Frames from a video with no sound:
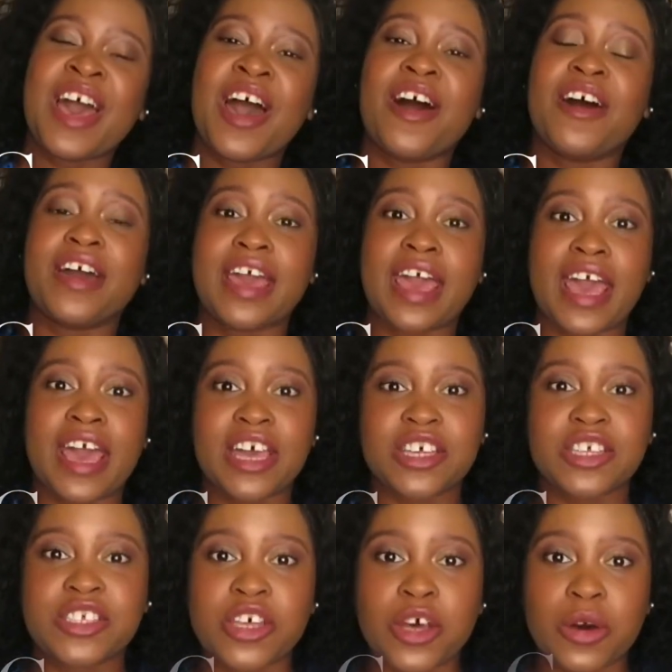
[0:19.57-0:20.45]
Okay,
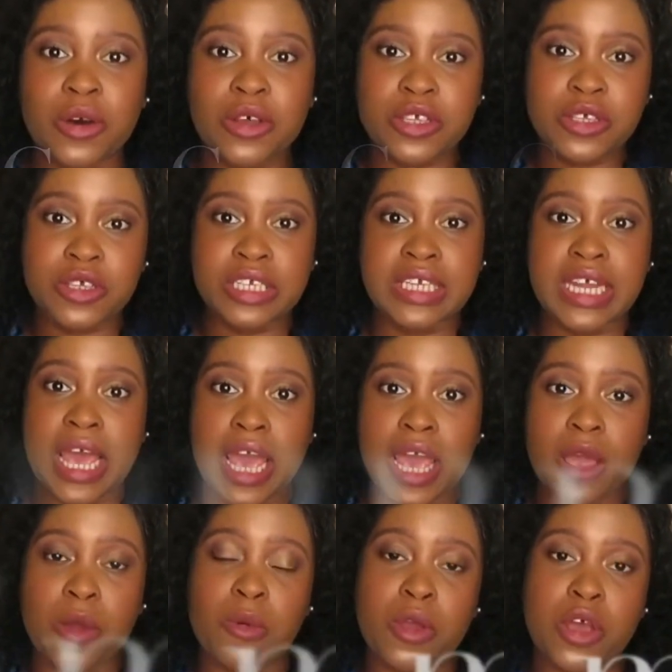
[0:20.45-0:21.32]
so
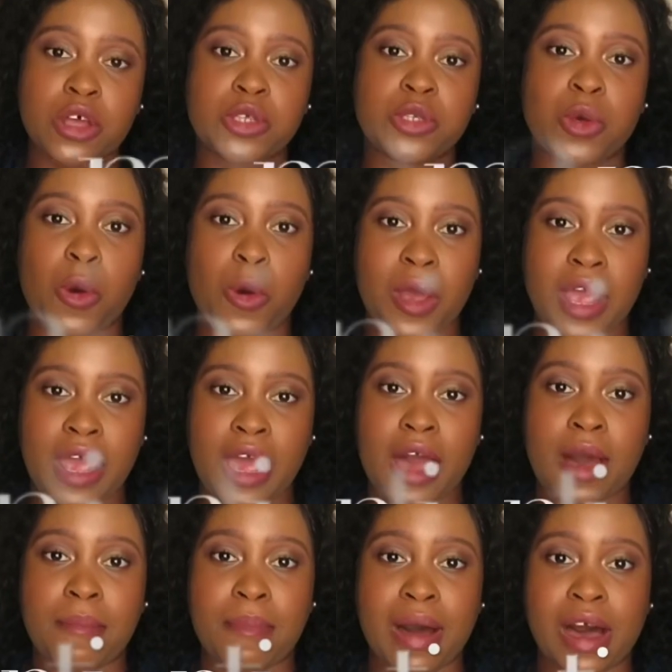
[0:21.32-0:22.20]
today we are talking
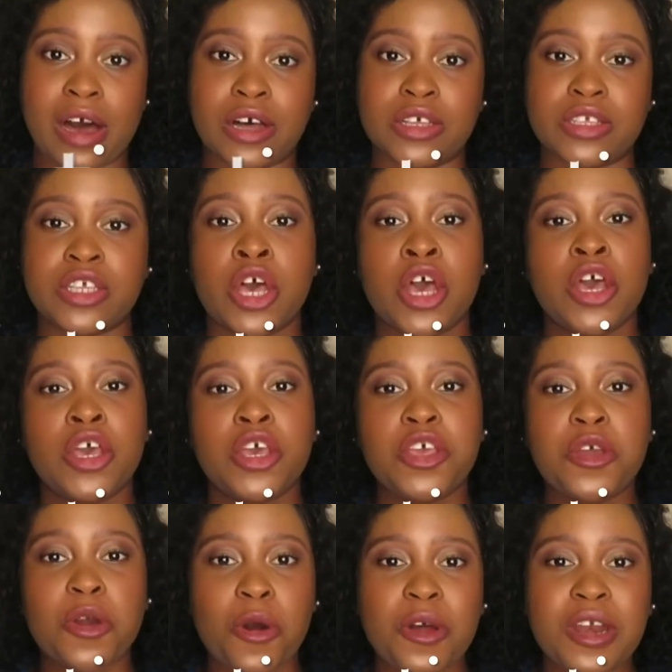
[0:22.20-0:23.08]
about
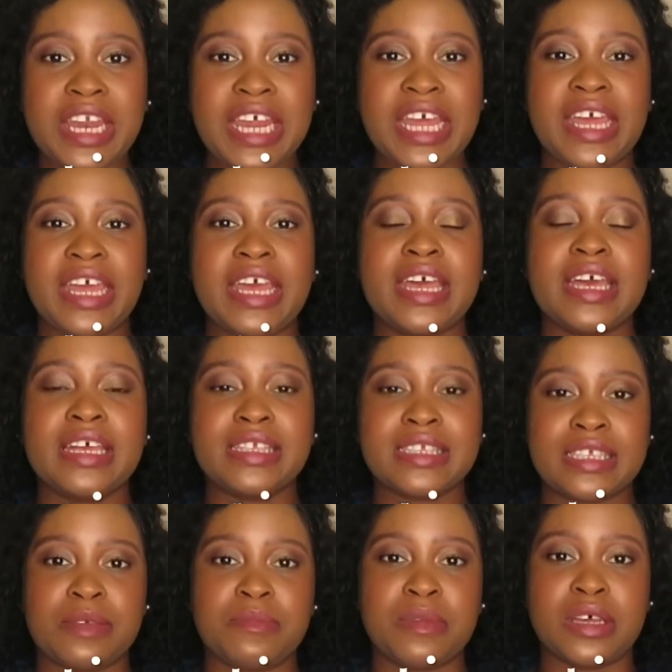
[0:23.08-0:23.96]
Yoni
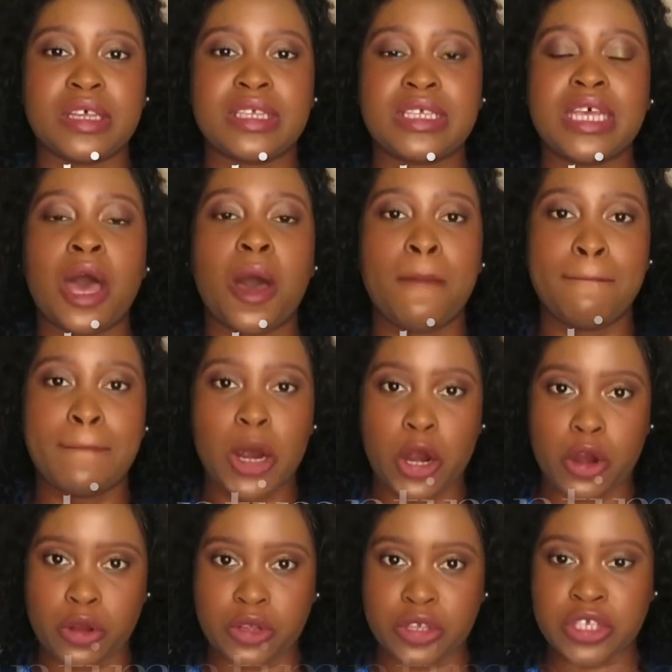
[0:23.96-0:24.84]
intimate
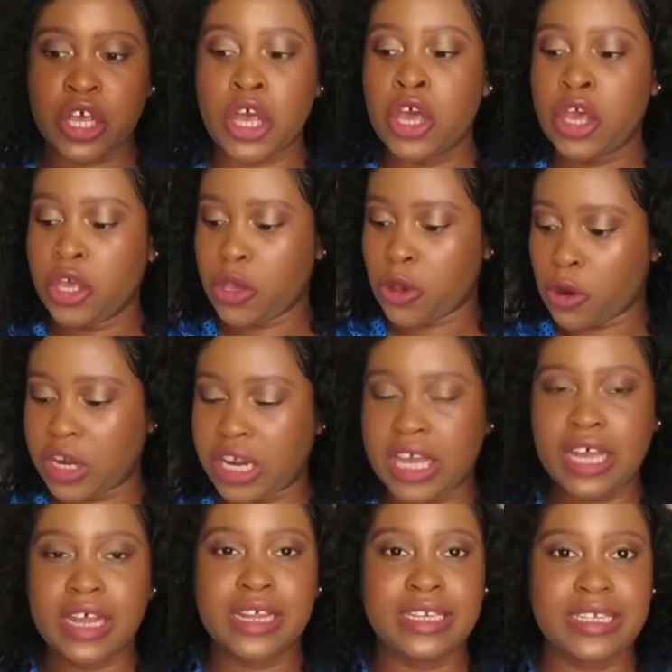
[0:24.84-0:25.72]
pearls,
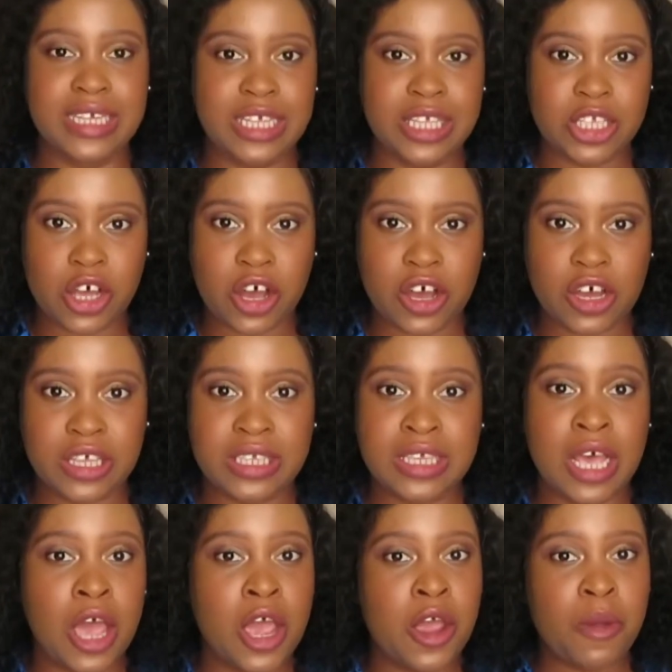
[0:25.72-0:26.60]
Yoni
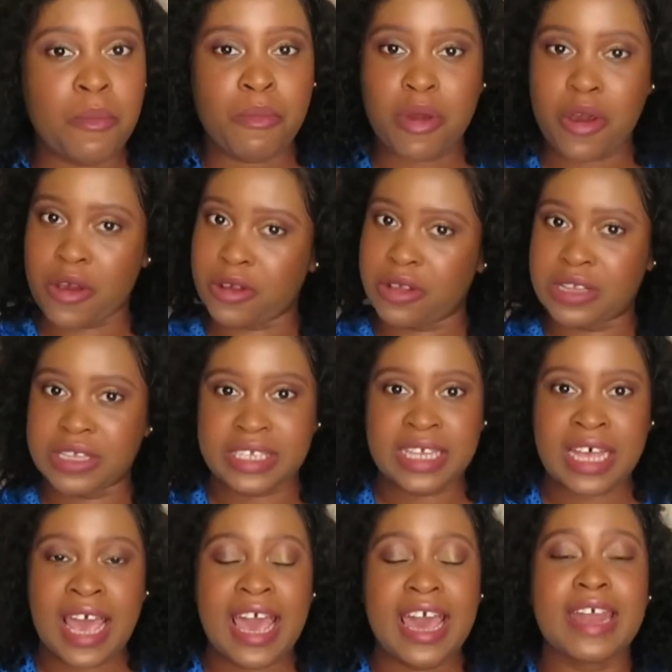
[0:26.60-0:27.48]
detox
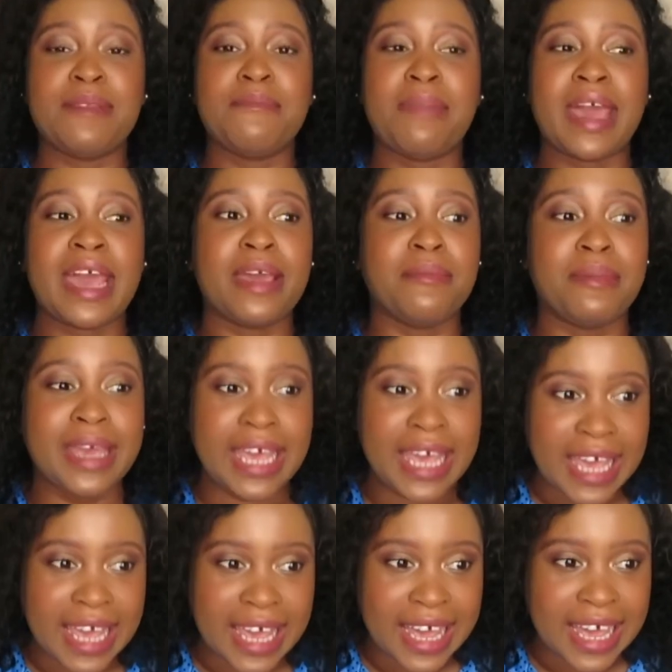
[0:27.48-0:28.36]
pearls. And
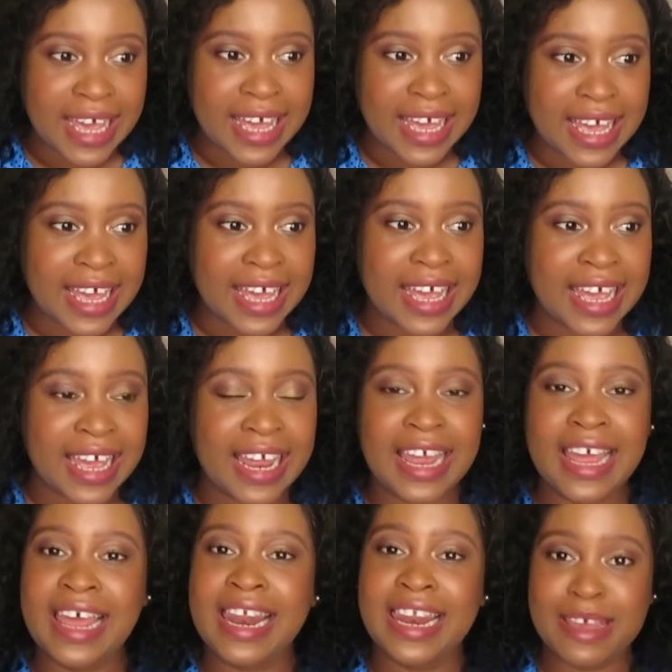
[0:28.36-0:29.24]
baby,
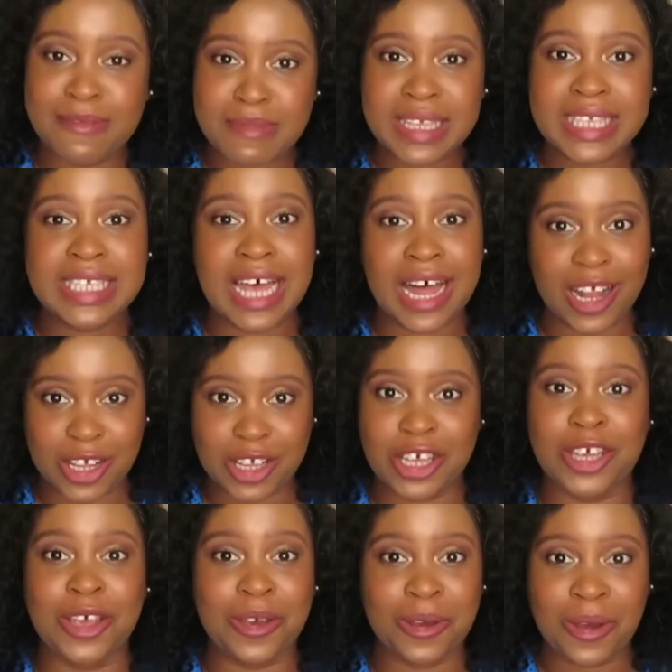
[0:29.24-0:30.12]
let me tell
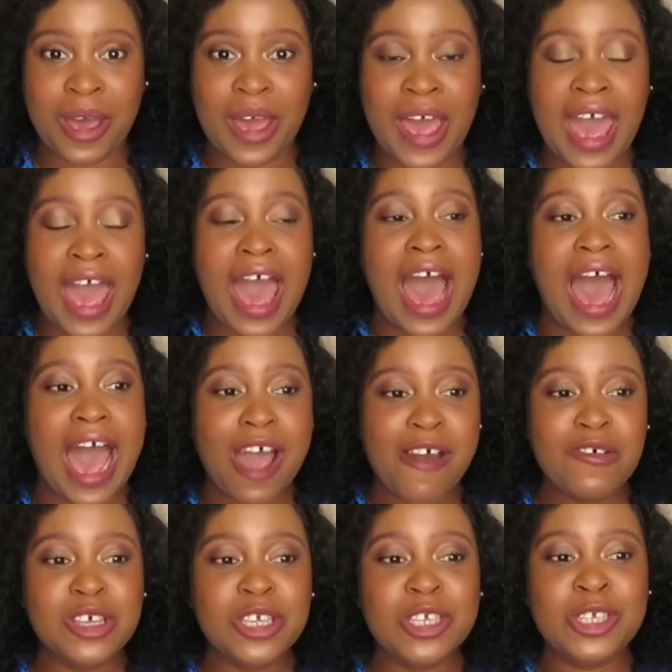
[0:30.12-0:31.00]
you,
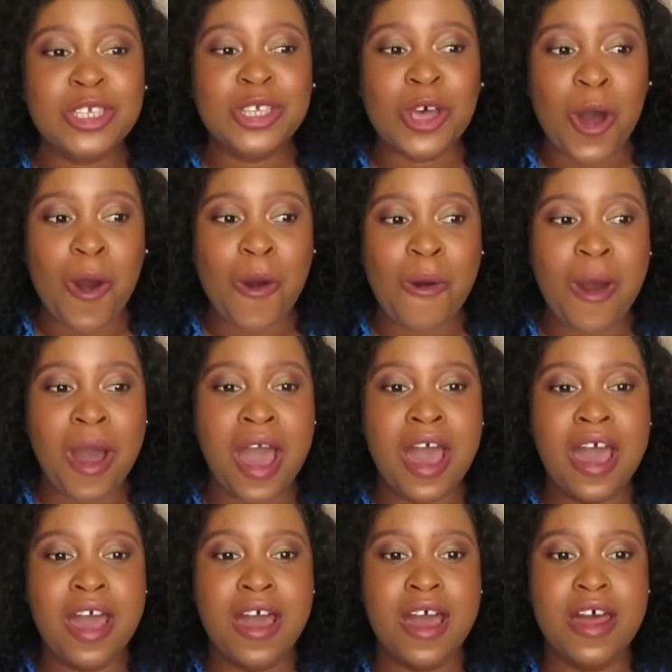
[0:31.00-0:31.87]
I was so
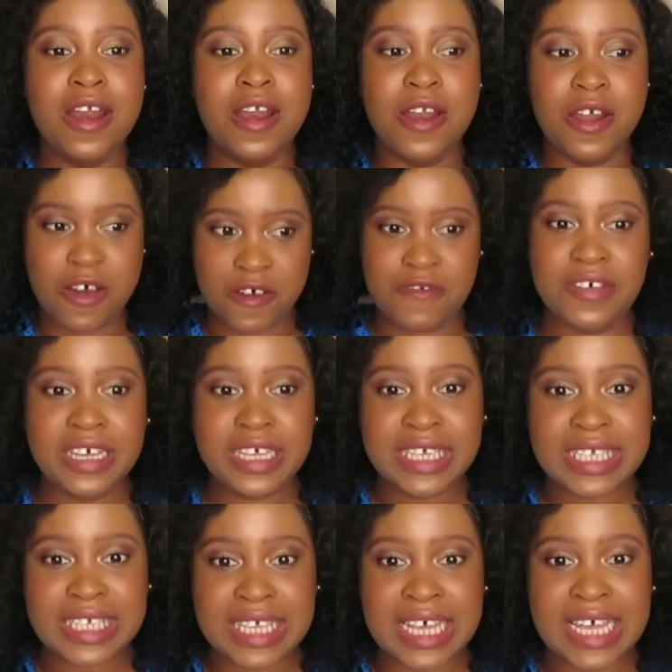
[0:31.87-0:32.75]

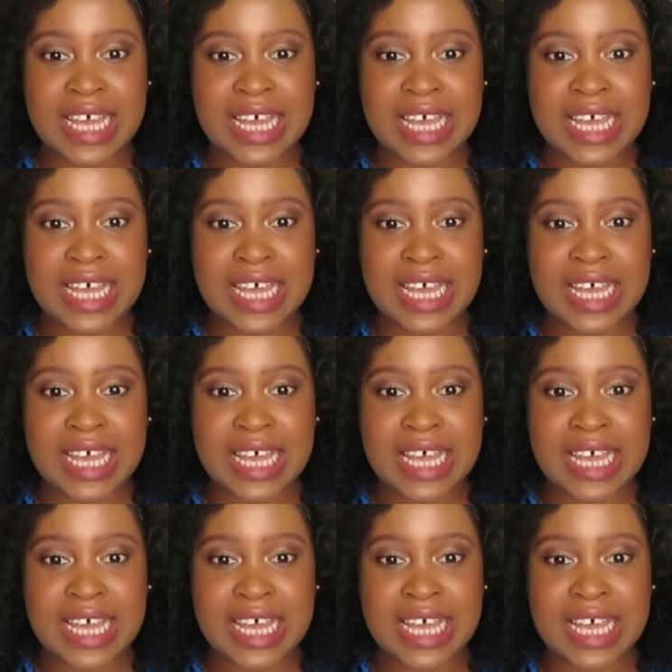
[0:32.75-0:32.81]
nervous,